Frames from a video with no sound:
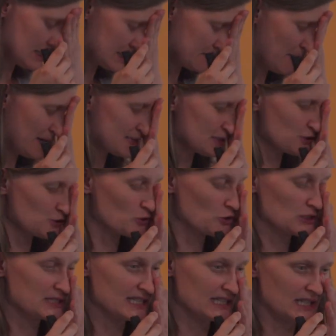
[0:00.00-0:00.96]
it's best to
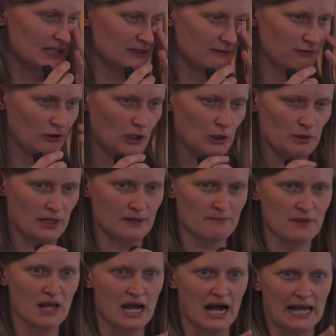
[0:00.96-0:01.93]
consider the following.
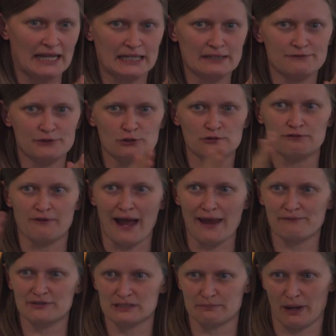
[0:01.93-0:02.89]
I give you
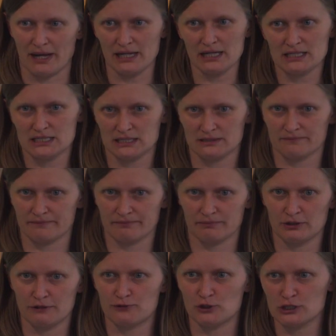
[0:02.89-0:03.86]
five spikes,
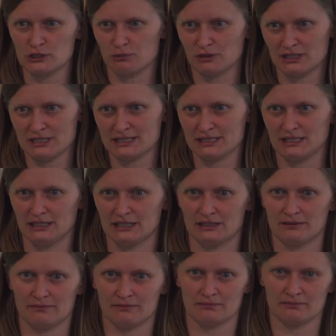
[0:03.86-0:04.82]
the first one is
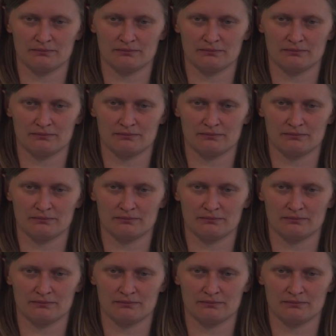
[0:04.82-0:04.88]
here,